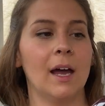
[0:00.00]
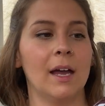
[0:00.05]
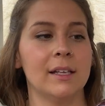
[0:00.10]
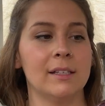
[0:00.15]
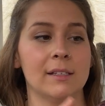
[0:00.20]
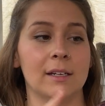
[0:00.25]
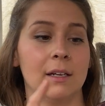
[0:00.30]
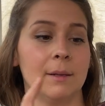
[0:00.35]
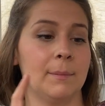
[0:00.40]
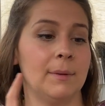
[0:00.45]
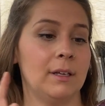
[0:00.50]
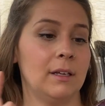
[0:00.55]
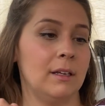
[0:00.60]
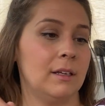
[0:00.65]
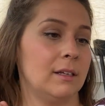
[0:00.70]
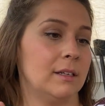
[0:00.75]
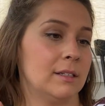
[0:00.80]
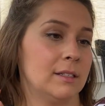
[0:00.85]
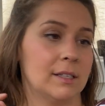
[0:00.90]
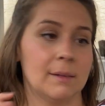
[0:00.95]
It's gonna
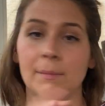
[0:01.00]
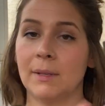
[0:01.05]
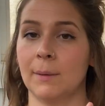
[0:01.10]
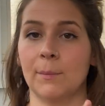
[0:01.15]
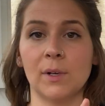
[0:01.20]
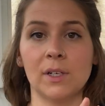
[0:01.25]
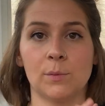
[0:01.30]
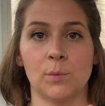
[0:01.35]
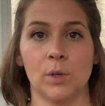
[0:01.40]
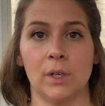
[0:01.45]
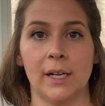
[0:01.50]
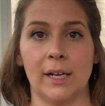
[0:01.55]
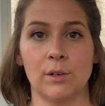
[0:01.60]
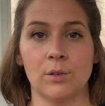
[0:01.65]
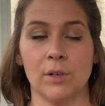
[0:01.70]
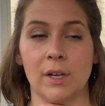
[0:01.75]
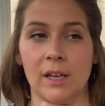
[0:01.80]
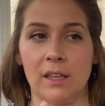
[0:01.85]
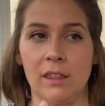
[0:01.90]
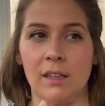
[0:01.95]
be something much more
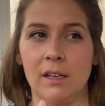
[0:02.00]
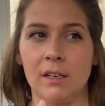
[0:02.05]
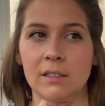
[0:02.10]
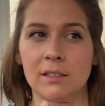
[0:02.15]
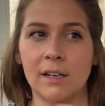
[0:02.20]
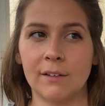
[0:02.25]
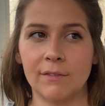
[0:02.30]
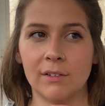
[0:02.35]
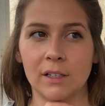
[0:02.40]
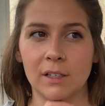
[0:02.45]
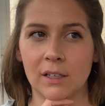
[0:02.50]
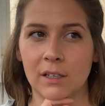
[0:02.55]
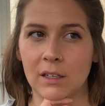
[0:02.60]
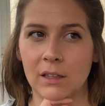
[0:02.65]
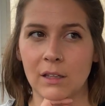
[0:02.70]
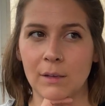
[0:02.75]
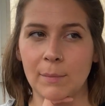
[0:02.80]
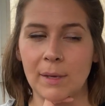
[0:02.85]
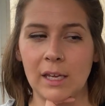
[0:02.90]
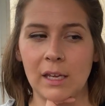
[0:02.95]
natural. I think definitely
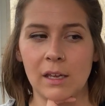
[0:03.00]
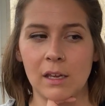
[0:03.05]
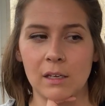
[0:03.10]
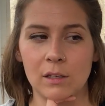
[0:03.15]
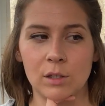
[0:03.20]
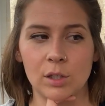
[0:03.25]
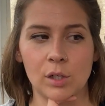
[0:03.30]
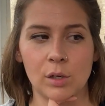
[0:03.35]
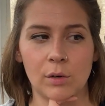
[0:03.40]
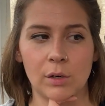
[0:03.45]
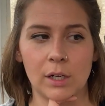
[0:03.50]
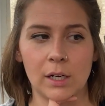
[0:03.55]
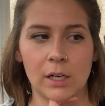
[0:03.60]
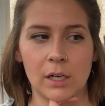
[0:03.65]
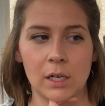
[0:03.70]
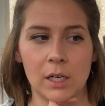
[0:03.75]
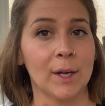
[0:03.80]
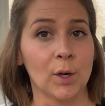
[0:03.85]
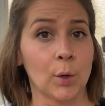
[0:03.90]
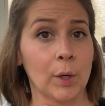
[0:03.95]
the baking
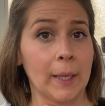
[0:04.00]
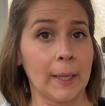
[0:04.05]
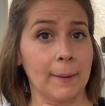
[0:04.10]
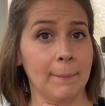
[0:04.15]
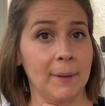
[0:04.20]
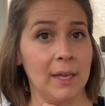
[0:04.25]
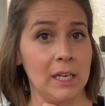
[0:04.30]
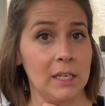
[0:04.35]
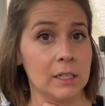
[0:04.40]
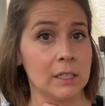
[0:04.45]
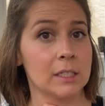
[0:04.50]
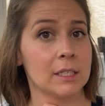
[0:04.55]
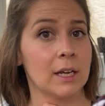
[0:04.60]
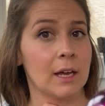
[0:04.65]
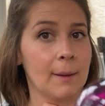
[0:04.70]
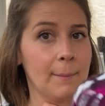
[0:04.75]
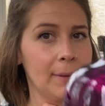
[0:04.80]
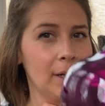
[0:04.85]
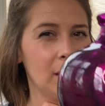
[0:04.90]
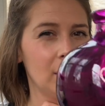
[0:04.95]
soda acrylic paint
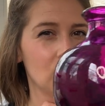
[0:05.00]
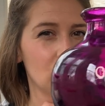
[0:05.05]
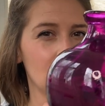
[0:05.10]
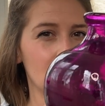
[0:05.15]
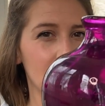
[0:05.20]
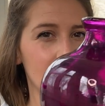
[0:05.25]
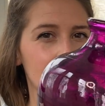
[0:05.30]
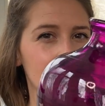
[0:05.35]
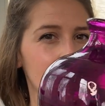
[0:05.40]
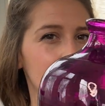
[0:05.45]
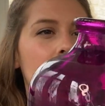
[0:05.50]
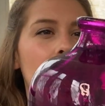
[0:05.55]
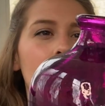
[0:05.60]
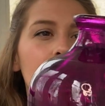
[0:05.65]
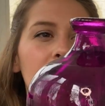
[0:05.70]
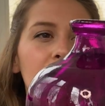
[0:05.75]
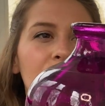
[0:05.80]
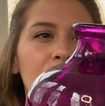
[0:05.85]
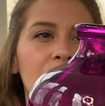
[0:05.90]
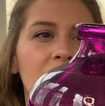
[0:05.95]
combination is
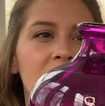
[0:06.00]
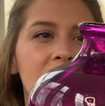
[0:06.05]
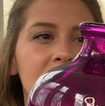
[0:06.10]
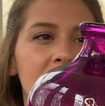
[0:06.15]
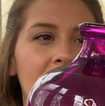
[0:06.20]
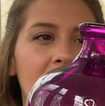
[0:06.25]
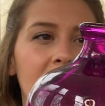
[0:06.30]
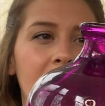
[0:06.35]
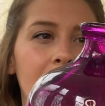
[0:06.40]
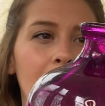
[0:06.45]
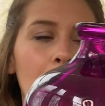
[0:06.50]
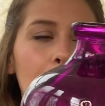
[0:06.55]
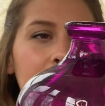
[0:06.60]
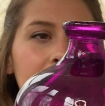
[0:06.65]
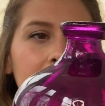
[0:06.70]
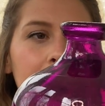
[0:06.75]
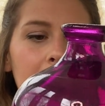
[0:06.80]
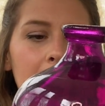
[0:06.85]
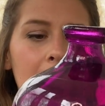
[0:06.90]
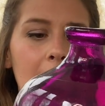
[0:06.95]
coming for this guy, coming
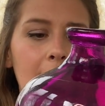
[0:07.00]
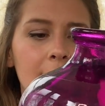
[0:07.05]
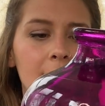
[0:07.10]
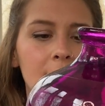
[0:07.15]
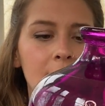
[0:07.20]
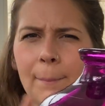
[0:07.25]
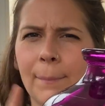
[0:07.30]
in hot.